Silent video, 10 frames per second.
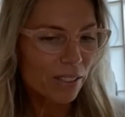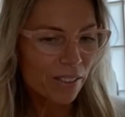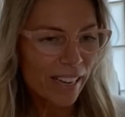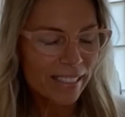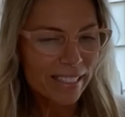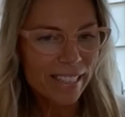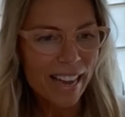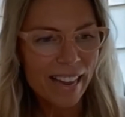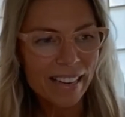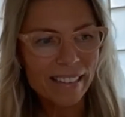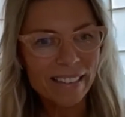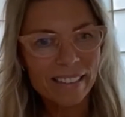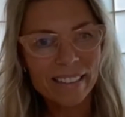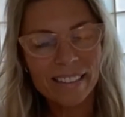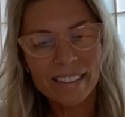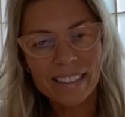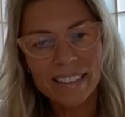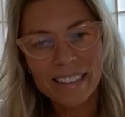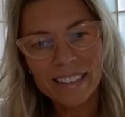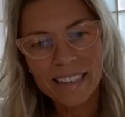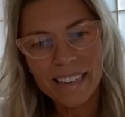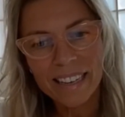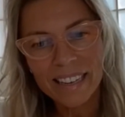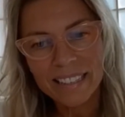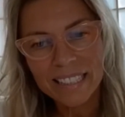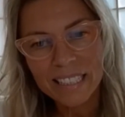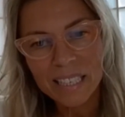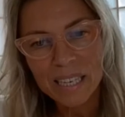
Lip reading: transcend. And